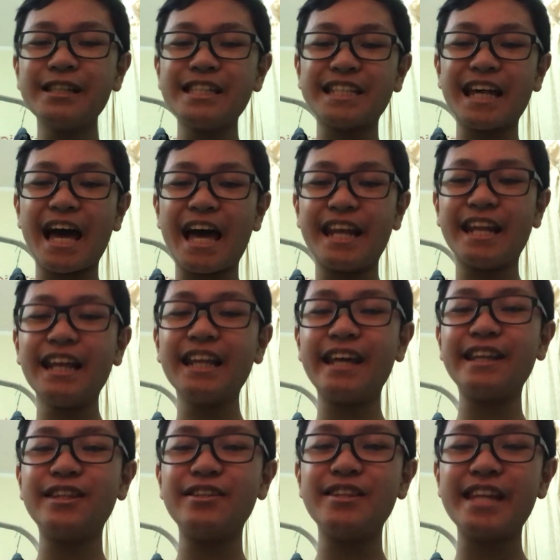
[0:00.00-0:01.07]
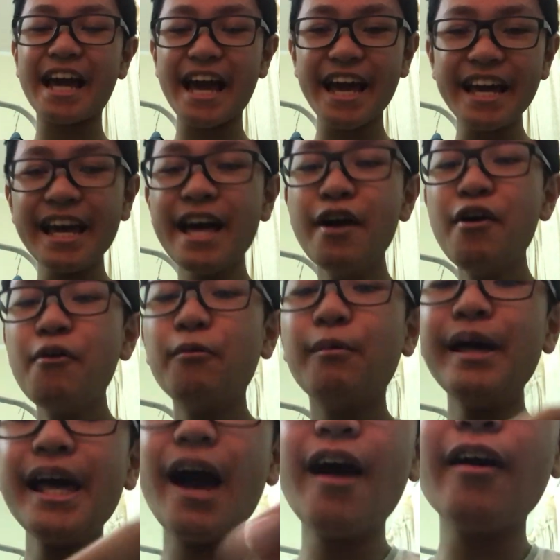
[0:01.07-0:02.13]
channel, and today
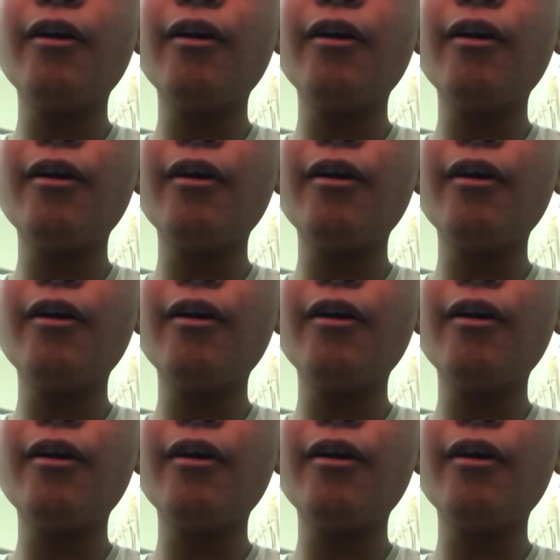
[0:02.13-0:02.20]
we are